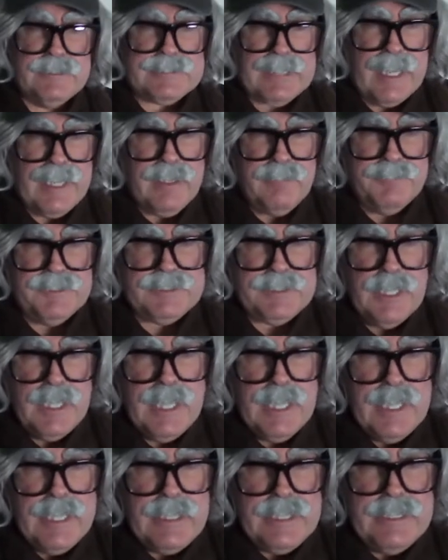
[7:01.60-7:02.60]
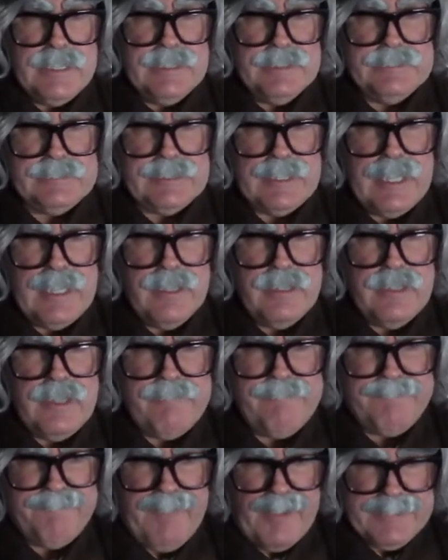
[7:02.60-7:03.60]
Retirement is
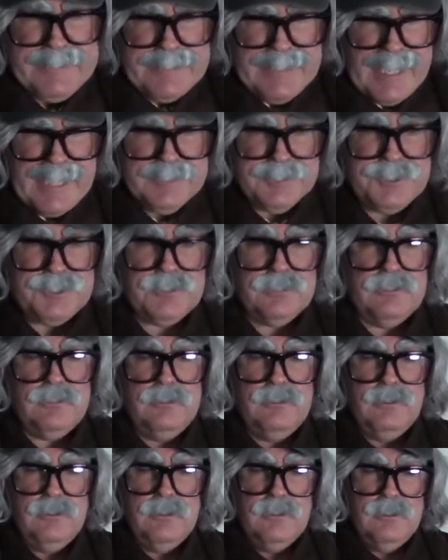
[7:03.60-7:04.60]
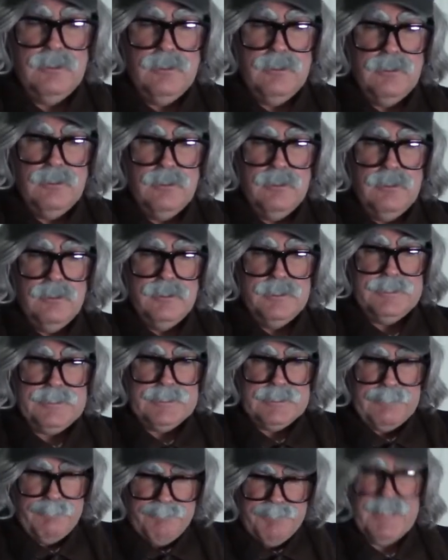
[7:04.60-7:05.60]
a financial
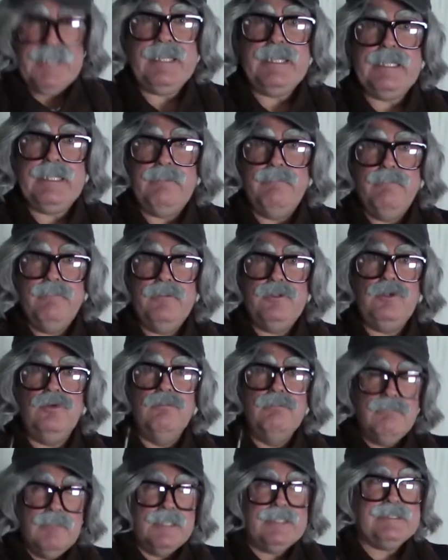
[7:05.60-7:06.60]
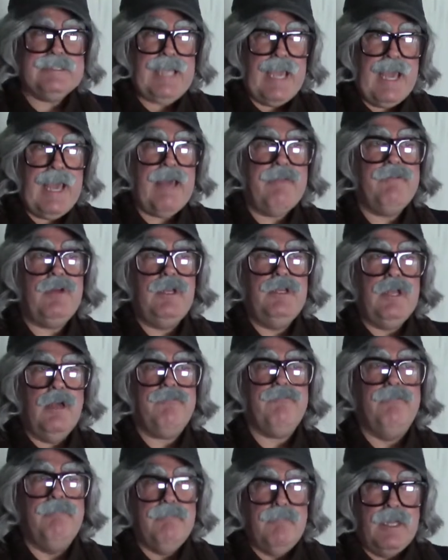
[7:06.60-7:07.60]
stability. You must have
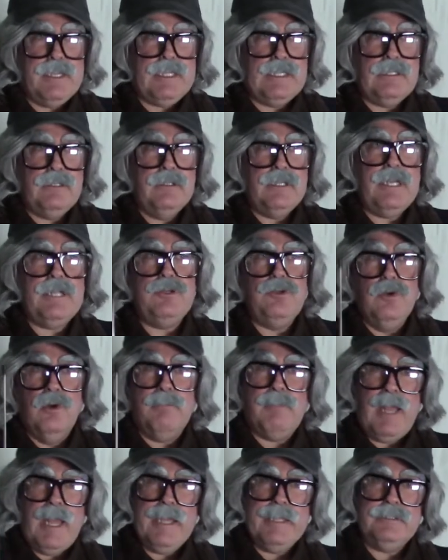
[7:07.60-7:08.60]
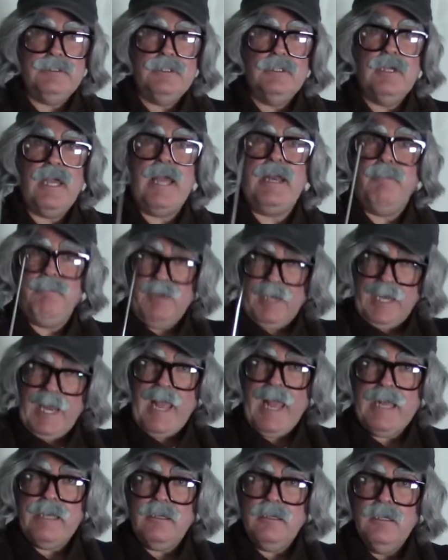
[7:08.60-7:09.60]
enough money in your mind and a
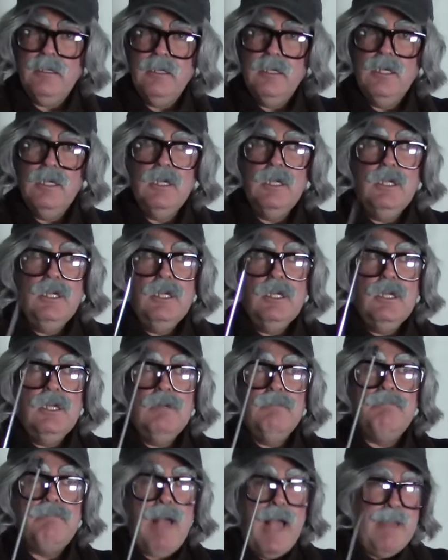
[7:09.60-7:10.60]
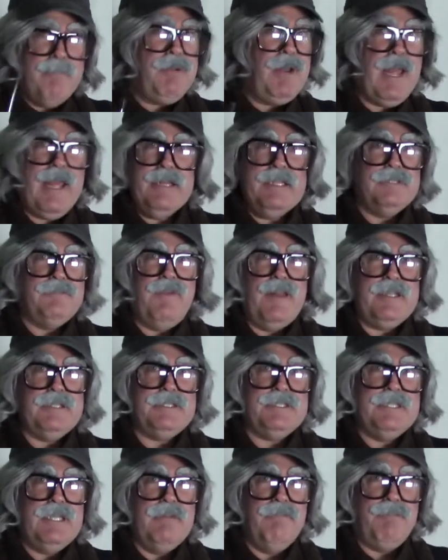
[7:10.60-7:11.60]
plan. My plan is very
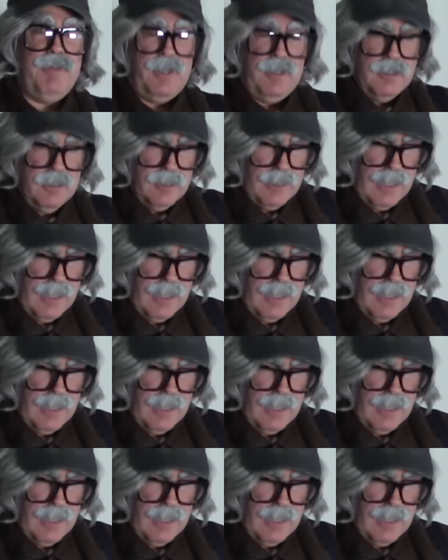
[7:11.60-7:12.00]
simple.